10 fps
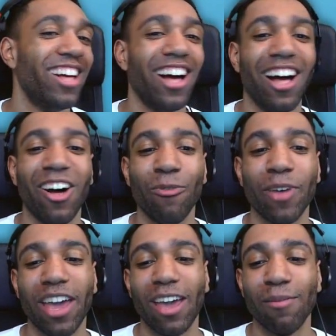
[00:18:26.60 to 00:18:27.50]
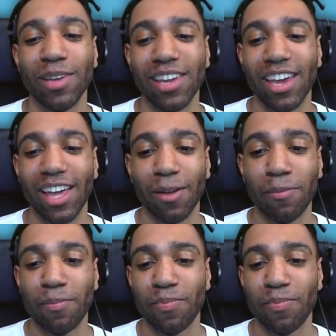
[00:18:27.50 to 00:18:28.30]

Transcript: Oh man, but yeah,